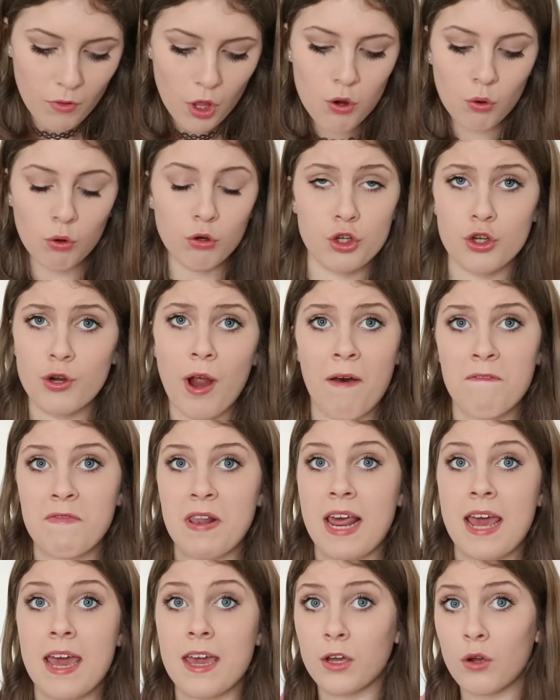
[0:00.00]
or
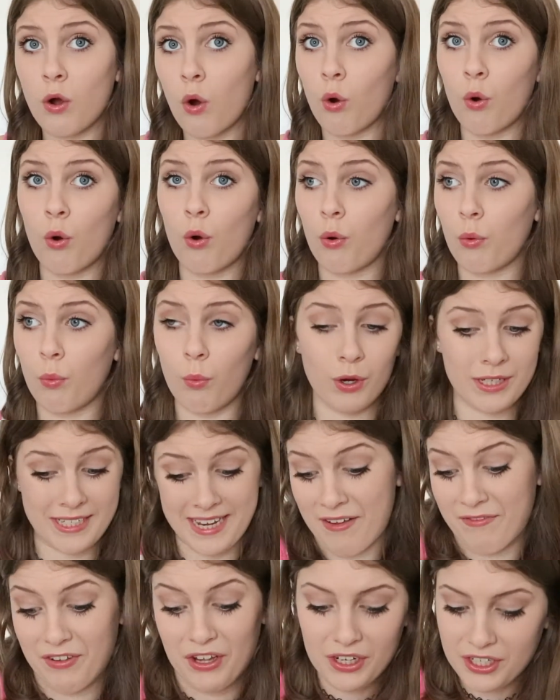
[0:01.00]
traveling or
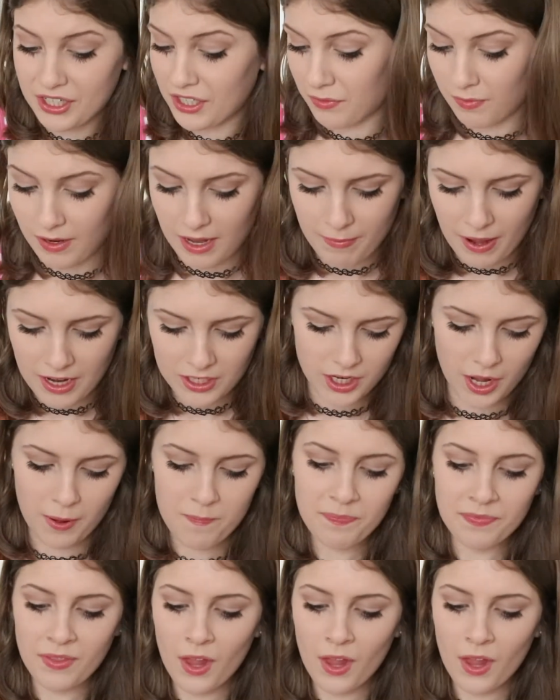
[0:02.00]
whatever, it doesn't really matter.